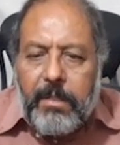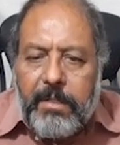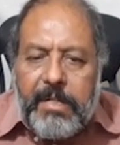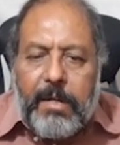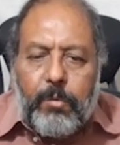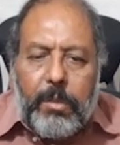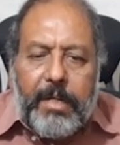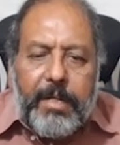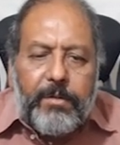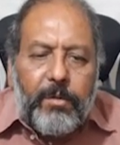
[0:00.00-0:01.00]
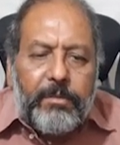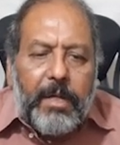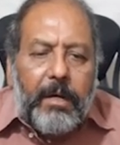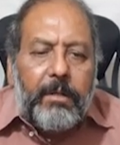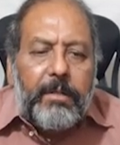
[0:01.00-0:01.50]
inoculate on
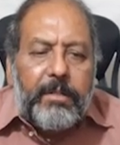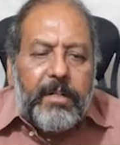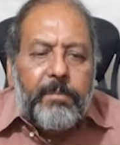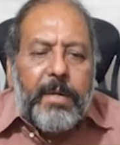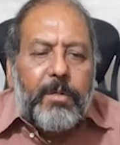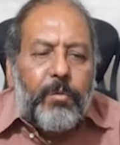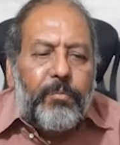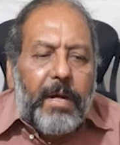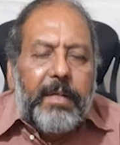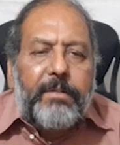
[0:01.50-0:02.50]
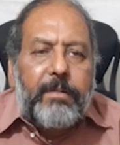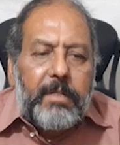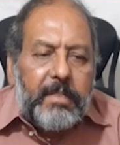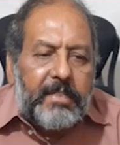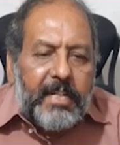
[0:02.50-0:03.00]
the dermatophyte
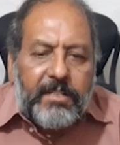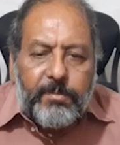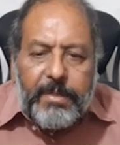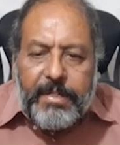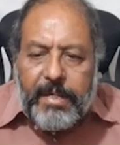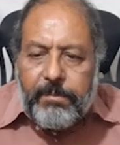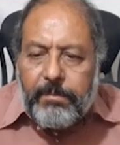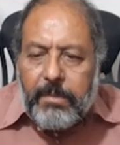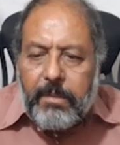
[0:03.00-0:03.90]
test medium.